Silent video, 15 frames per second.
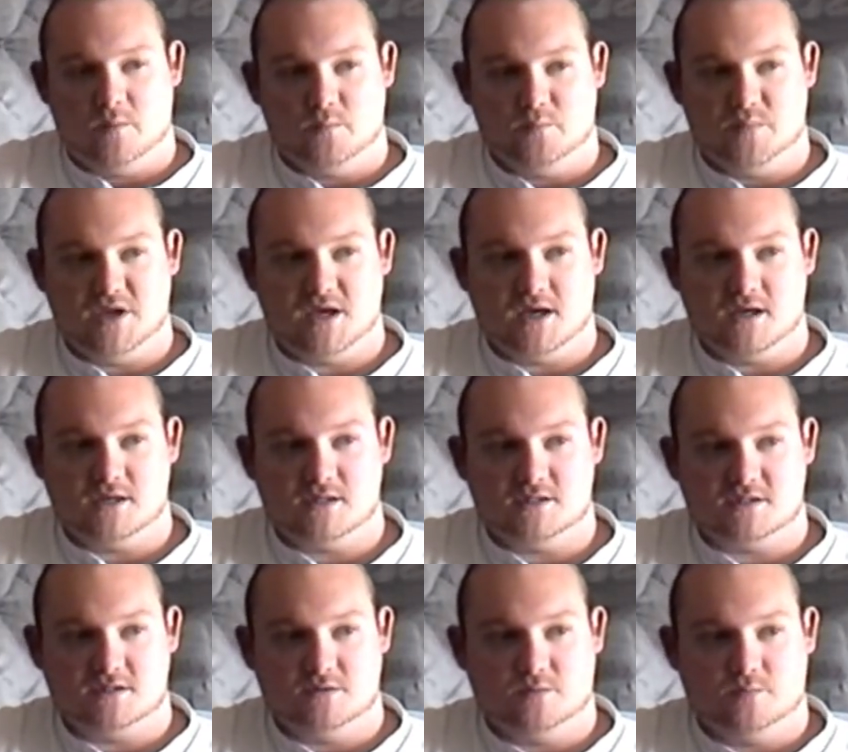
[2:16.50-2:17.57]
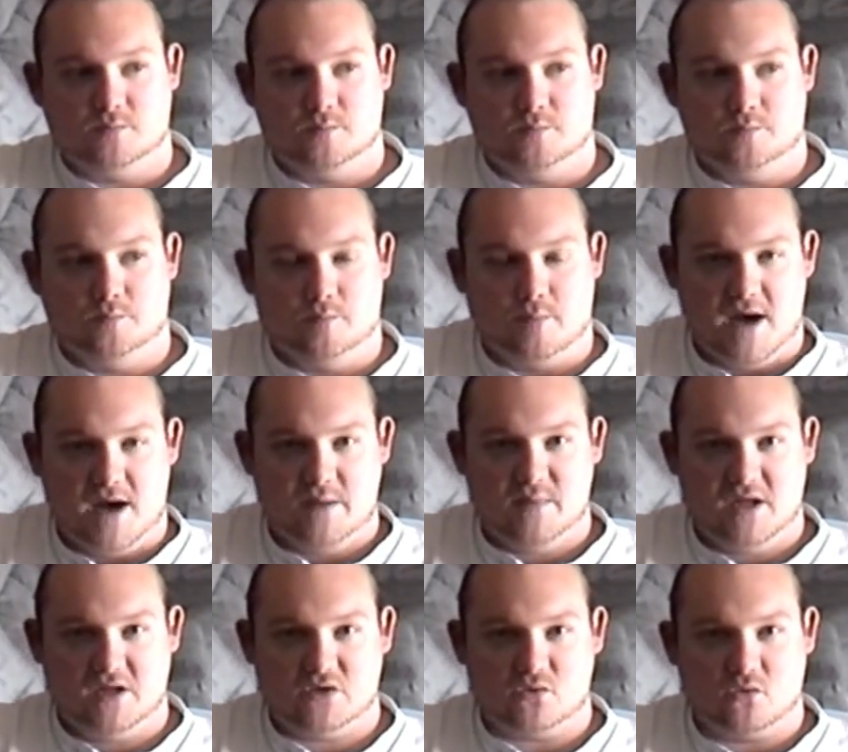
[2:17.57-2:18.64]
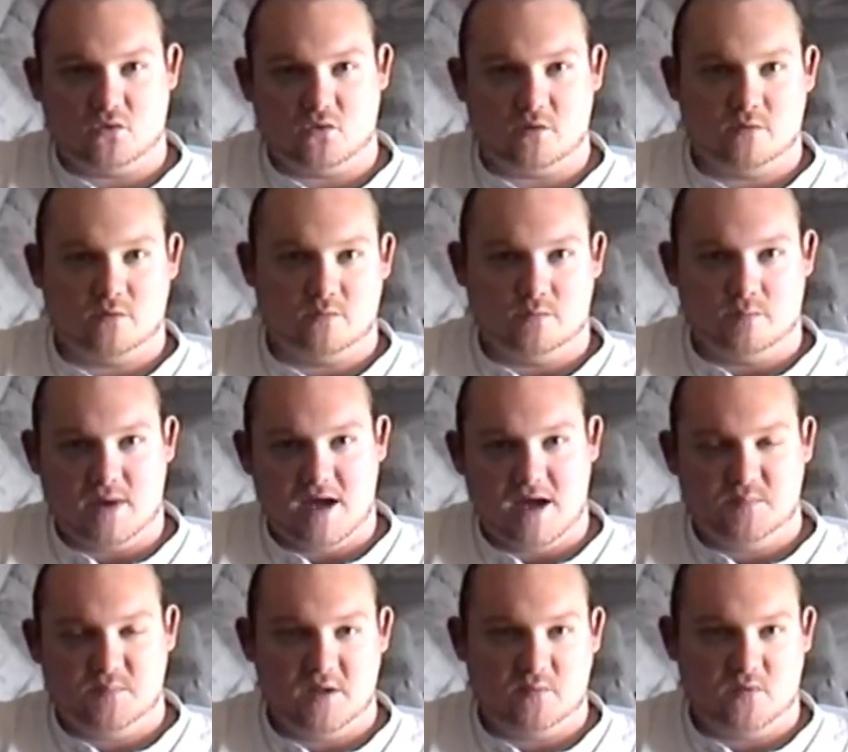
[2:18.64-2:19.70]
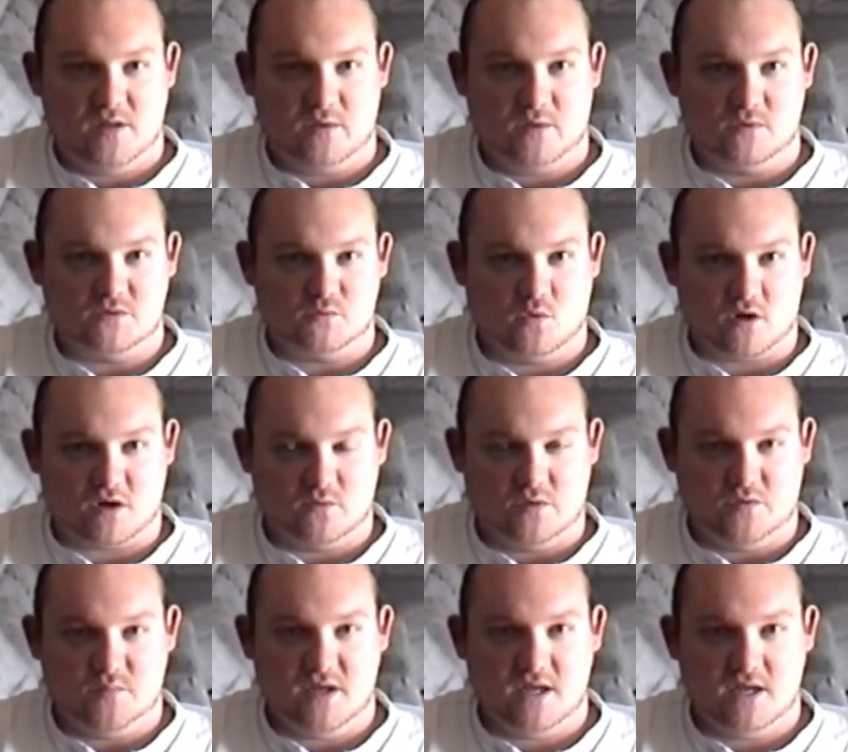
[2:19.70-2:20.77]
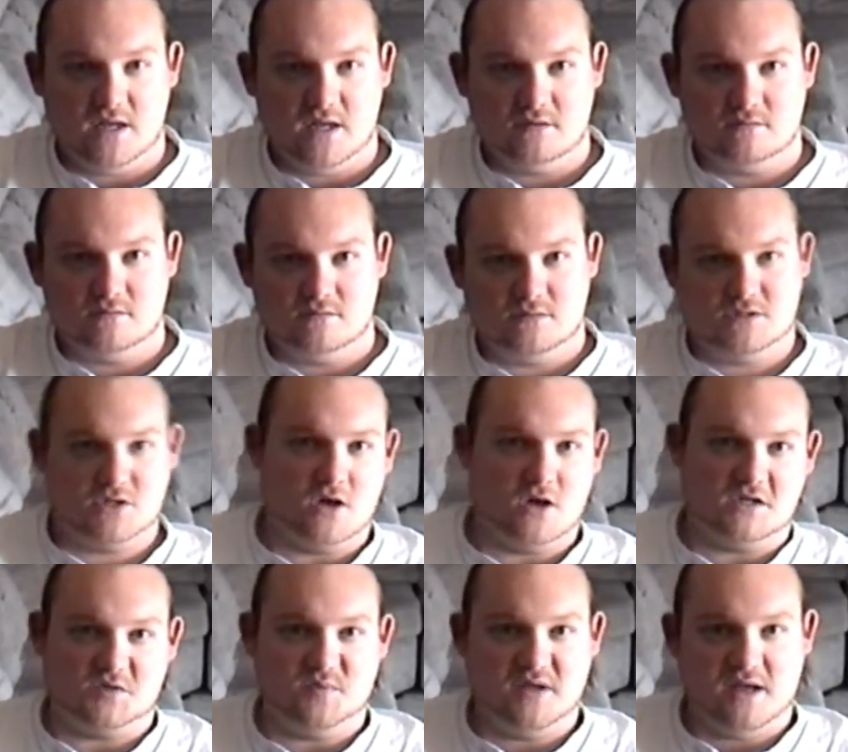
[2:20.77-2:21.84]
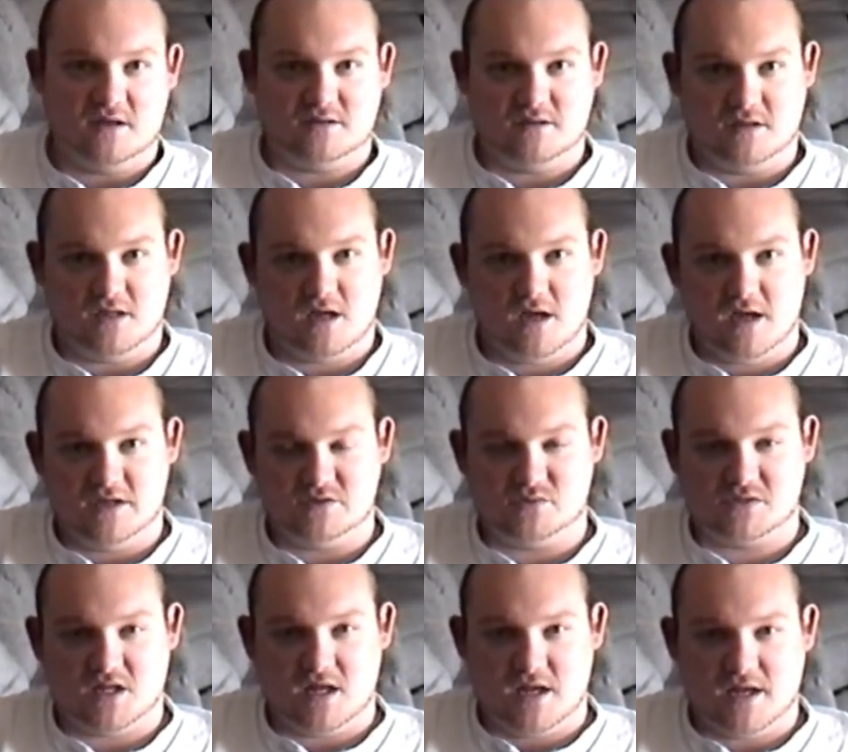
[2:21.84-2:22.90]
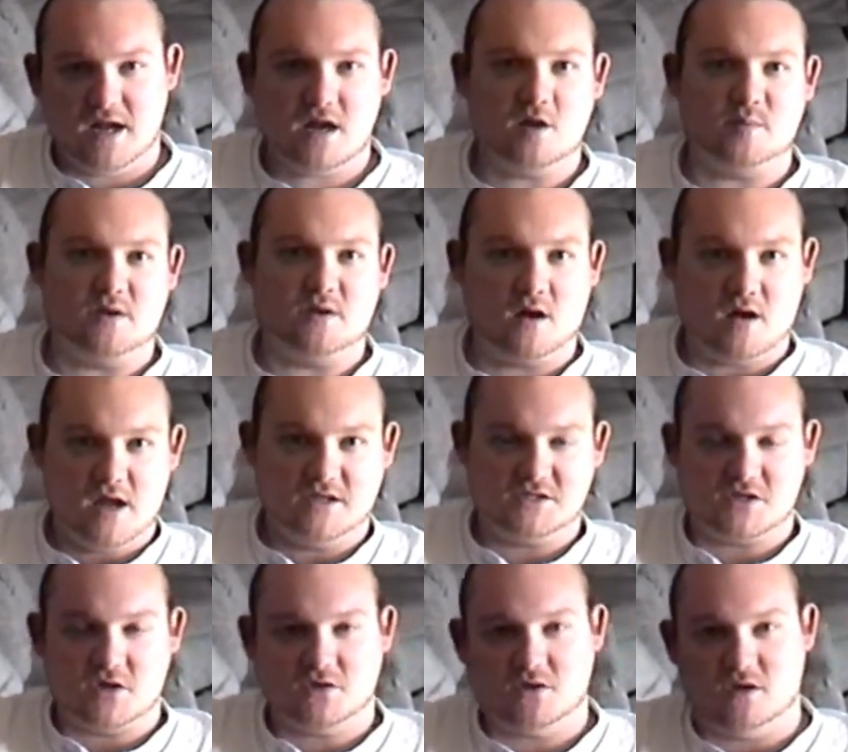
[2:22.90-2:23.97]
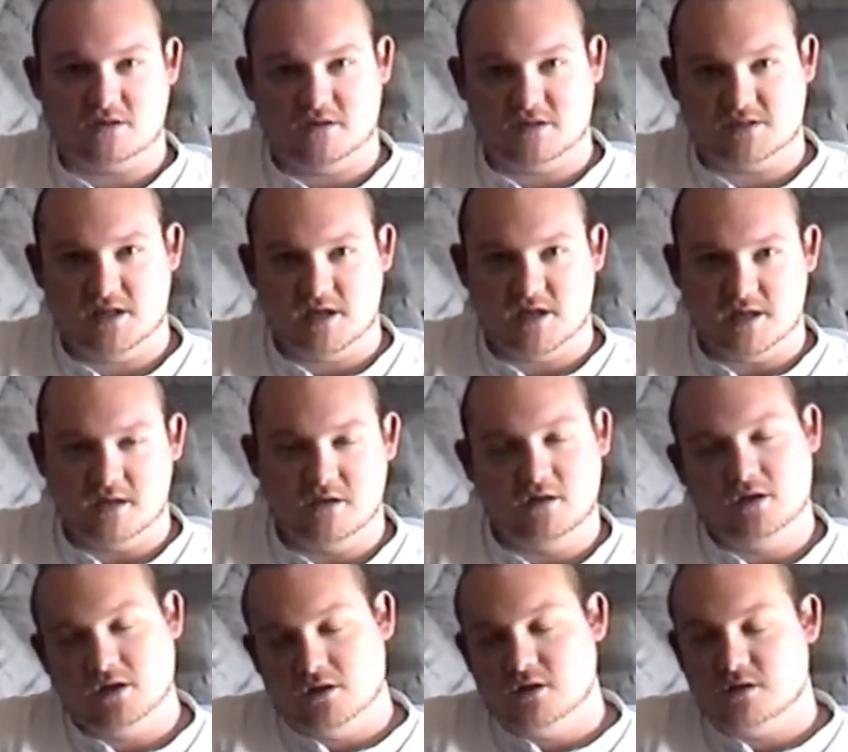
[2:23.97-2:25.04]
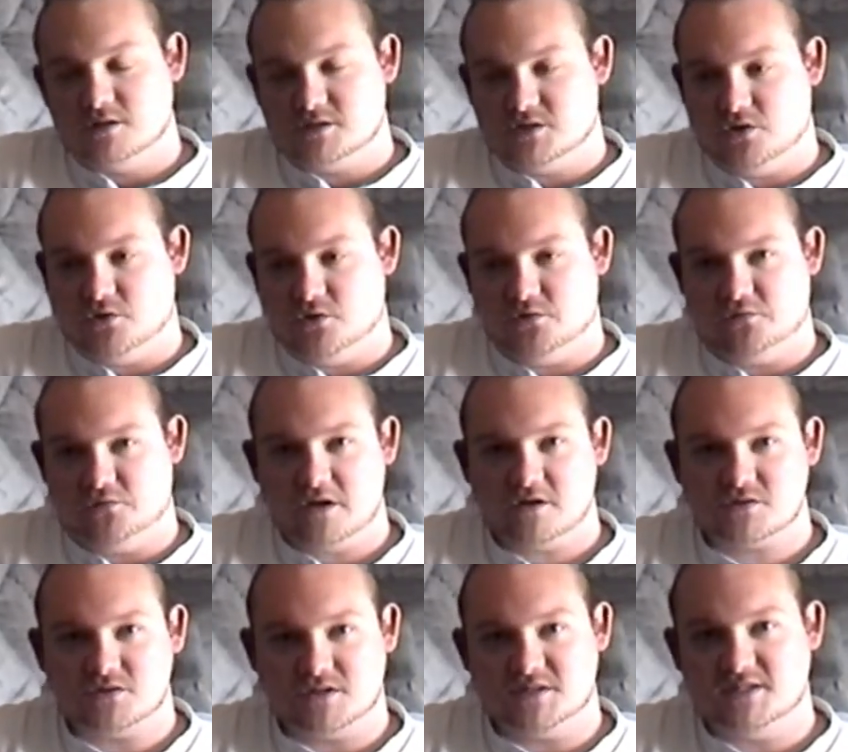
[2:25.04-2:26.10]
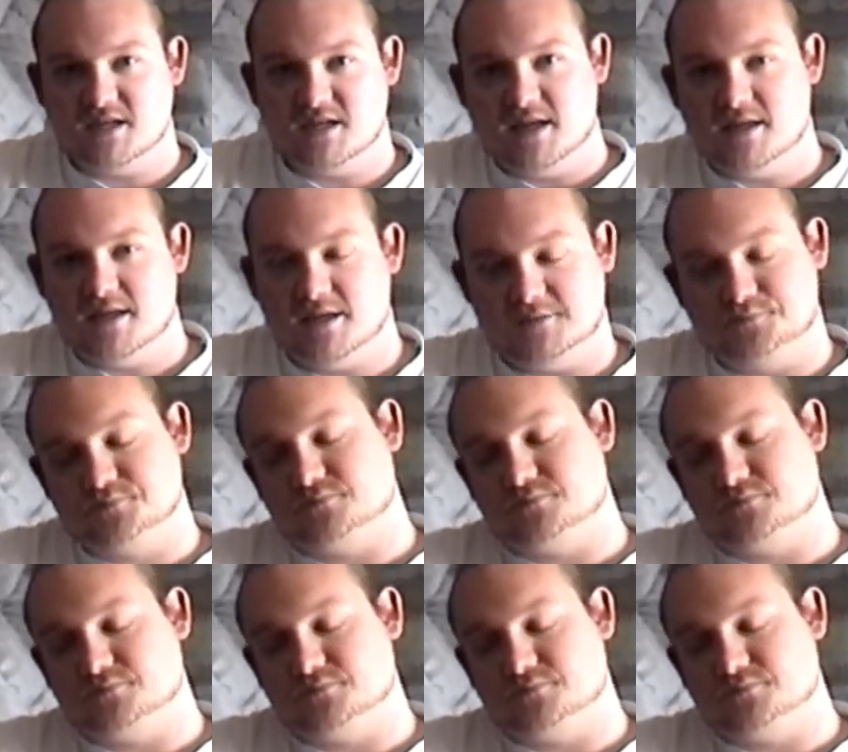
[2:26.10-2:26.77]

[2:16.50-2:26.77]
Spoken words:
because my mentor, my people that was working with me, tossed me out to the lions and was like, here, you'll be alright, just go talk to this lady. So fear's going to set in.